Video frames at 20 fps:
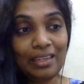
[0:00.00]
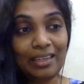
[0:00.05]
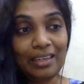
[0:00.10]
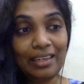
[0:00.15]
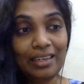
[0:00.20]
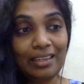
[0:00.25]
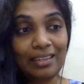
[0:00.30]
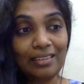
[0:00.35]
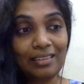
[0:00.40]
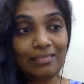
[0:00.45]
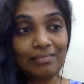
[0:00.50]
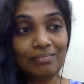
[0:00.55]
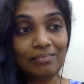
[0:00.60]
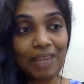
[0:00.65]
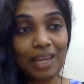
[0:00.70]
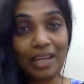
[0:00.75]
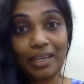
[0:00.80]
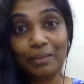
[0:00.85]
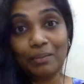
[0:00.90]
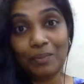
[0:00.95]
and
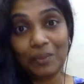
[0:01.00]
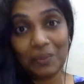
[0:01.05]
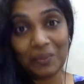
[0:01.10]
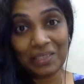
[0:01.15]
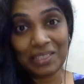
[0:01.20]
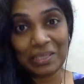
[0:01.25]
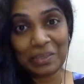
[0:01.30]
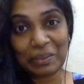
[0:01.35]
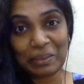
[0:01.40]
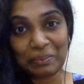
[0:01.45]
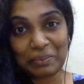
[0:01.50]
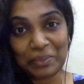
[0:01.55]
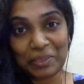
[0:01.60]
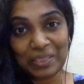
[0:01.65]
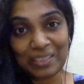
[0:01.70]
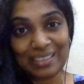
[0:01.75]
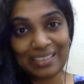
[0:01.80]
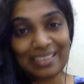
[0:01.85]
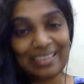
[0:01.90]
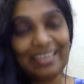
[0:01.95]
I am no
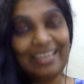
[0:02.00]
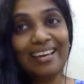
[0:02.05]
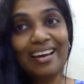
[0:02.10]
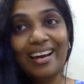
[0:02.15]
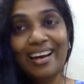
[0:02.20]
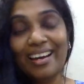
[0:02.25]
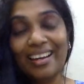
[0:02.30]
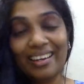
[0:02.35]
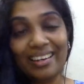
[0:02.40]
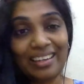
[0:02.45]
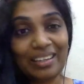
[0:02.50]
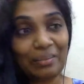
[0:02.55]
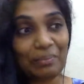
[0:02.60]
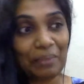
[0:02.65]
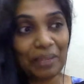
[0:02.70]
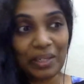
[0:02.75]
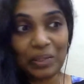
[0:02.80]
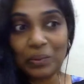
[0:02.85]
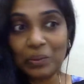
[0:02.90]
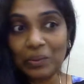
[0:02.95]
exception. I had
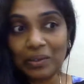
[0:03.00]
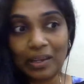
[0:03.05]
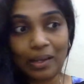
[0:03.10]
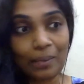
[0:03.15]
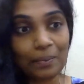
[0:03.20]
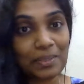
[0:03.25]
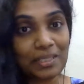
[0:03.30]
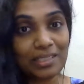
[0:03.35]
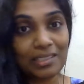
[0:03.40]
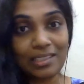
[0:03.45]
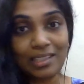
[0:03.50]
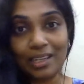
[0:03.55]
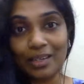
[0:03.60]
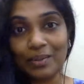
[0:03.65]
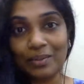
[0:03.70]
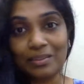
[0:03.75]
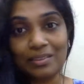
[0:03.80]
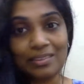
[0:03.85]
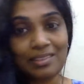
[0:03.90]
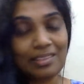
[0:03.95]
my own ups and
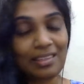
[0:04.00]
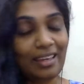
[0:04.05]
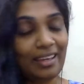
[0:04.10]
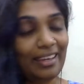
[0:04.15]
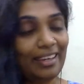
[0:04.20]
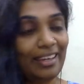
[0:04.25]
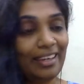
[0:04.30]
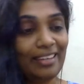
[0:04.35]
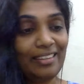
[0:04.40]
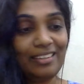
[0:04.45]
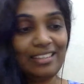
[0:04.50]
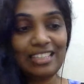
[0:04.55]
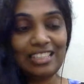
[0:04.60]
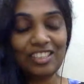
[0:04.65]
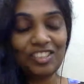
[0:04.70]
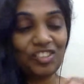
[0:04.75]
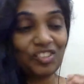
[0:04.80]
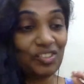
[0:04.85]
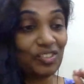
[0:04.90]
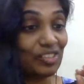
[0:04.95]
downs. I had
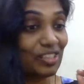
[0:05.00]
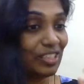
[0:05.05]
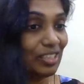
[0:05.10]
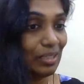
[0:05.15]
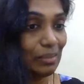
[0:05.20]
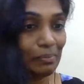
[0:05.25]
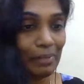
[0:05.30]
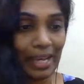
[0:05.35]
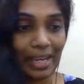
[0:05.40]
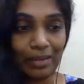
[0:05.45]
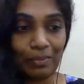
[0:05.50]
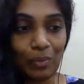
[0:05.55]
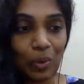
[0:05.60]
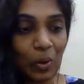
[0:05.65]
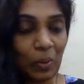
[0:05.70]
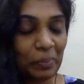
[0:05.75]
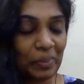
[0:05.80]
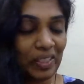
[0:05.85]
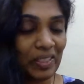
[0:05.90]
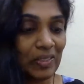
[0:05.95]
these real bad
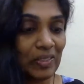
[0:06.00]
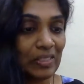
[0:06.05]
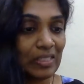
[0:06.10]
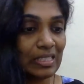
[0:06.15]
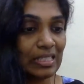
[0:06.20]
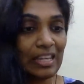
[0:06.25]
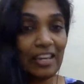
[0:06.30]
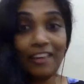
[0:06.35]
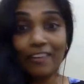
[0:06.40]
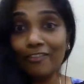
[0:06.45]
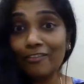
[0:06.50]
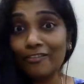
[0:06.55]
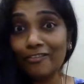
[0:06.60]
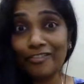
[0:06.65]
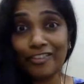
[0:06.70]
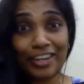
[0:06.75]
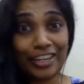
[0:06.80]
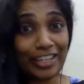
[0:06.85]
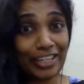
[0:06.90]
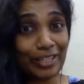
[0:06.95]
moments,
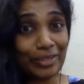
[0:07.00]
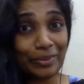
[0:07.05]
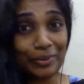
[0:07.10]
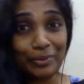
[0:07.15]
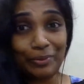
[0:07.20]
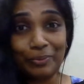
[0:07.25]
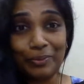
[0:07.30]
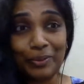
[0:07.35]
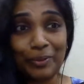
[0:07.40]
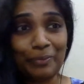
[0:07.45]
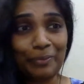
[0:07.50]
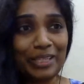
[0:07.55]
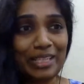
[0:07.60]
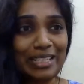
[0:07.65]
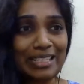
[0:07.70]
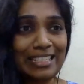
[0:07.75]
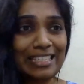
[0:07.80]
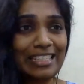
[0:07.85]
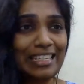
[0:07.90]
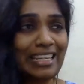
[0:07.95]
very good
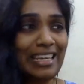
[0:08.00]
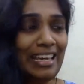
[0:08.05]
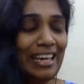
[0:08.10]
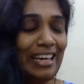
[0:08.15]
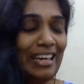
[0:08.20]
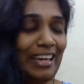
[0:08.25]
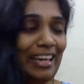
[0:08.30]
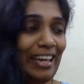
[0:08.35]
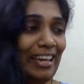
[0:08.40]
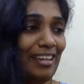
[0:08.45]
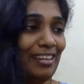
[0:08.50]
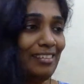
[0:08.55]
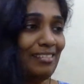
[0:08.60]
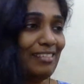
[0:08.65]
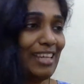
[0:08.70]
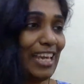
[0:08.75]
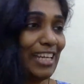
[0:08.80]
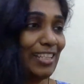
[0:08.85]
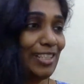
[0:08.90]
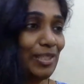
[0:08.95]
moments, and
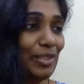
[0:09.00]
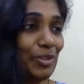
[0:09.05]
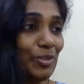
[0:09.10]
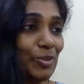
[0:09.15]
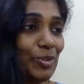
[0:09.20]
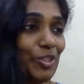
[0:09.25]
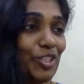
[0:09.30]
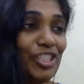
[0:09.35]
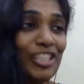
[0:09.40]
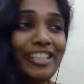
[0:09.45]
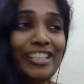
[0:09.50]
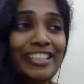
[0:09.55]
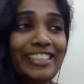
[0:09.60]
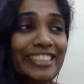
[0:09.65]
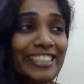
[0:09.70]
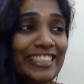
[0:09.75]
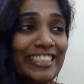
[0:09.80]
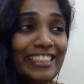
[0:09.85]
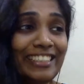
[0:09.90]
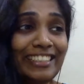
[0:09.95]

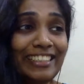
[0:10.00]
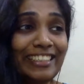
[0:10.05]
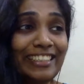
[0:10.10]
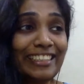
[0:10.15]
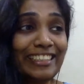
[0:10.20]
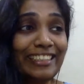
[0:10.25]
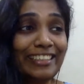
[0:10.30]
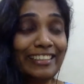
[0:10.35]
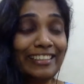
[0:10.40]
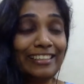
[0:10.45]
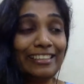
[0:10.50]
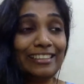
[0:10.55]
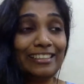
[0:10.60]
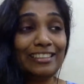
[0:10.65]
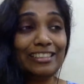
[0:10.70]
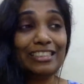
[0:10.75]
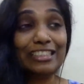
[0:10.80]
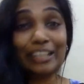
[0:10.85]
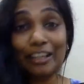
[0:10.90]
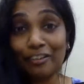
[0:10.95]
excruciatingly uh,
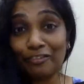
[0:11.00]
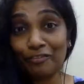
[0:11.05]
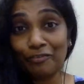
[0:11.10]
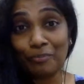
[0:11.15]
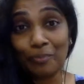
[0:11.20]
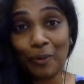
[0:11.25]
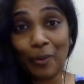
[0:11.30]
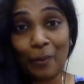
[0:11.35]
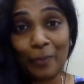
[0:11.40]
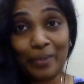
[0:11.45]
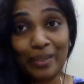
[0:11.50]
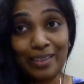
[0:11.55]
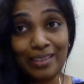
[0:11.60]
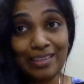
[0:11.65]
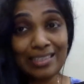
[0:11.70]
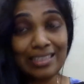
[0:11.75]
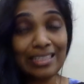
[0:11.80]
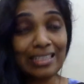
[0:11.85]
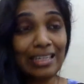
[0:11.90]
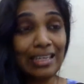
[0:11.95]
tough
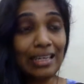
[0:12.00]
moments